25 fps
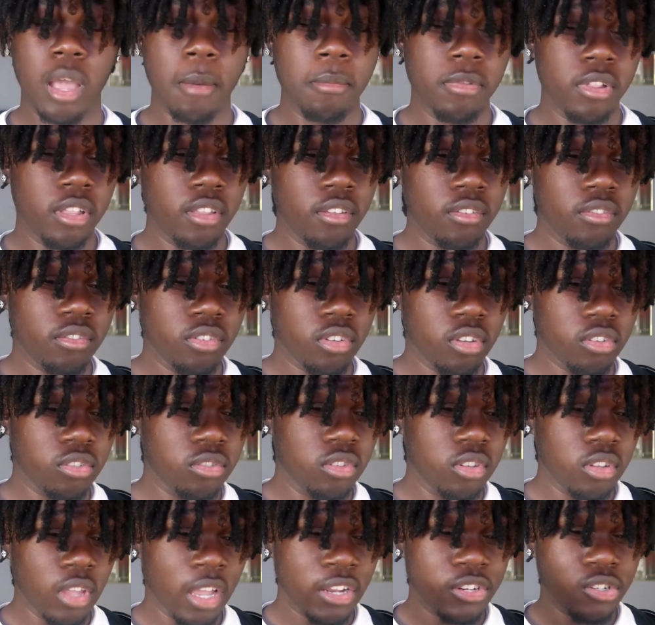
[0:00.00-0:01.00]
I believe, so
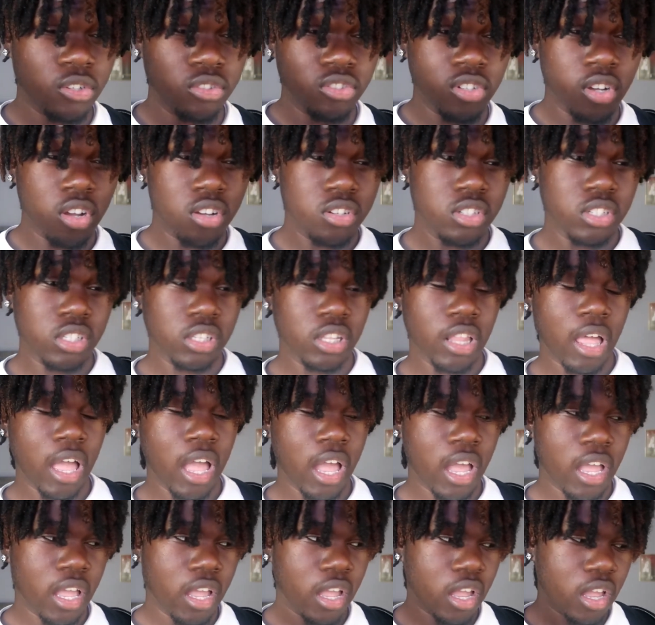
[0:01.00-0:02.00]
I showed y'all
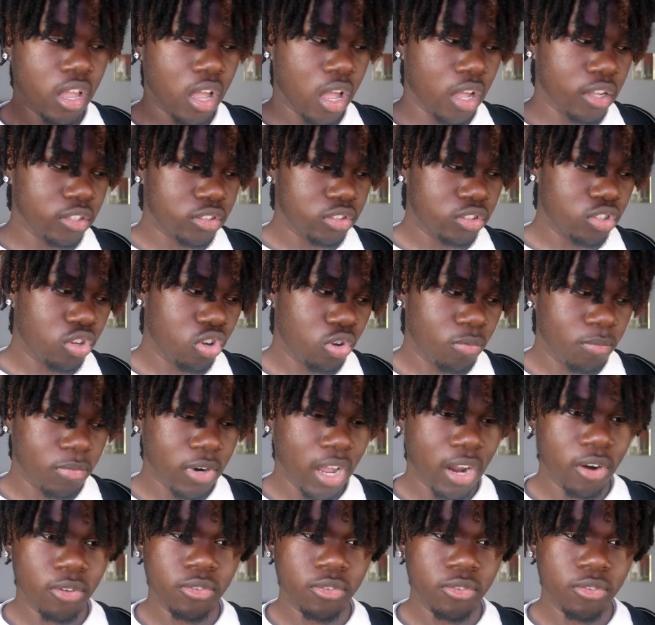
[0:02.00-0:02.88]
July, October.